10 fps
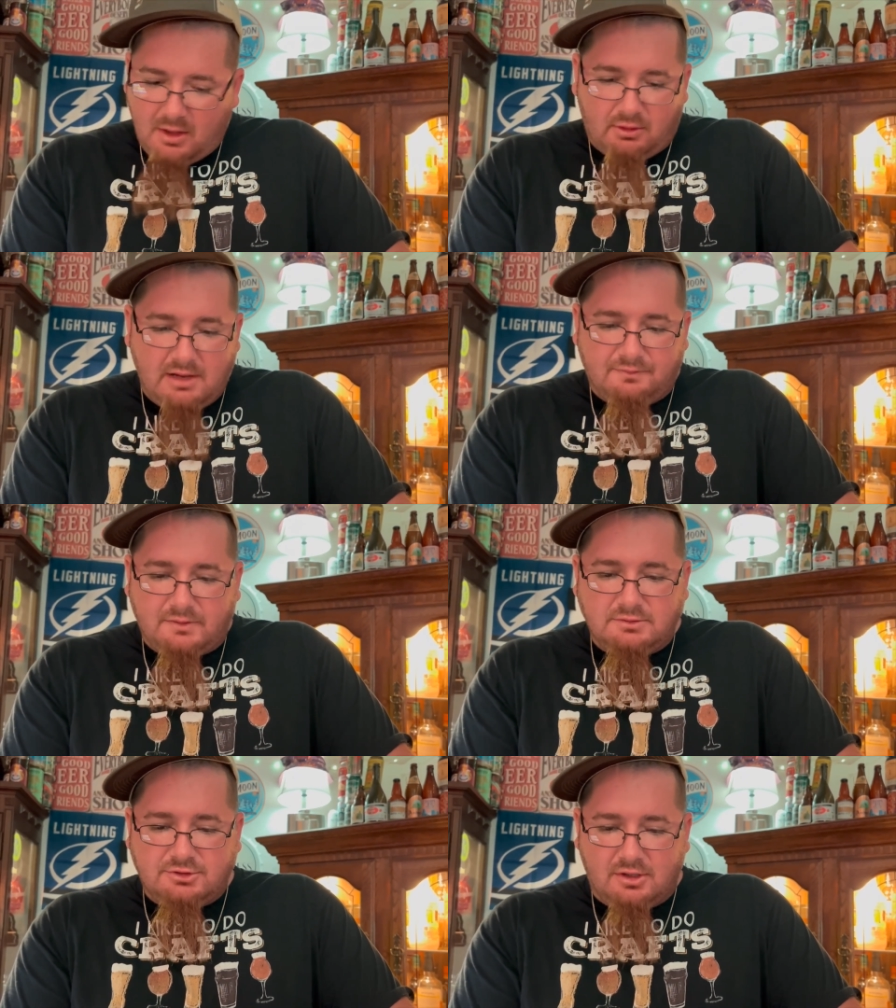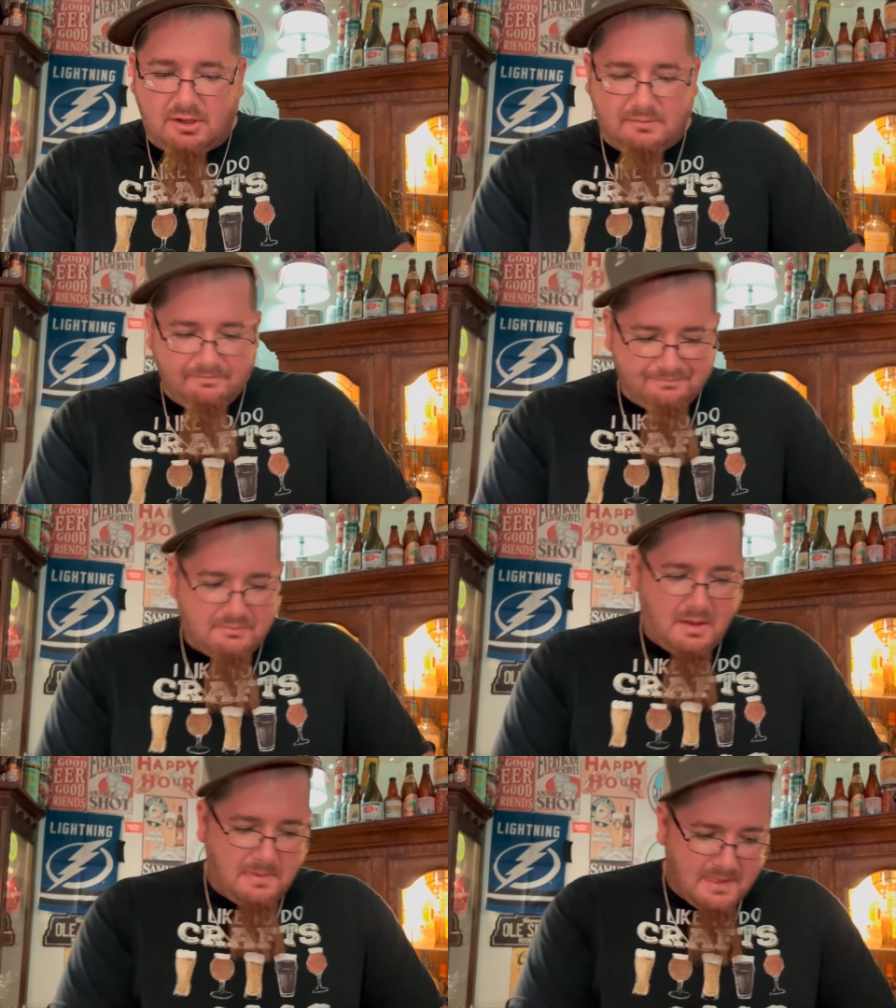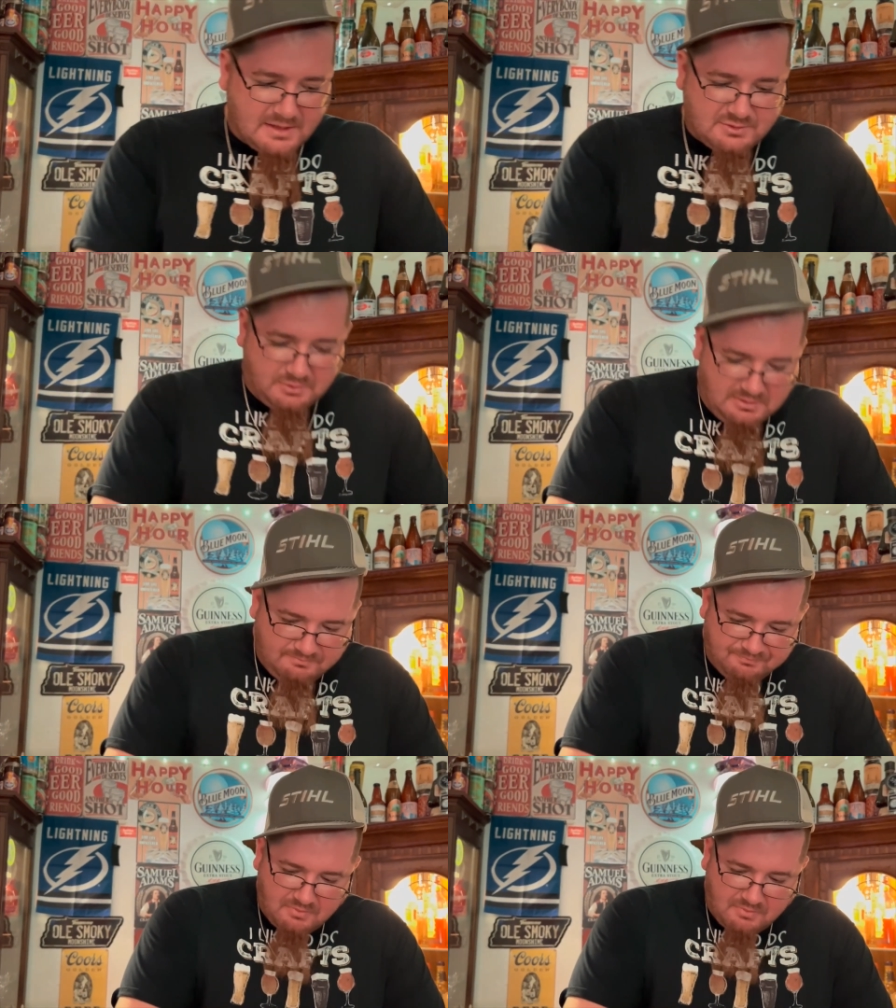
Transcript: Grapefruit and sugar. Sweet,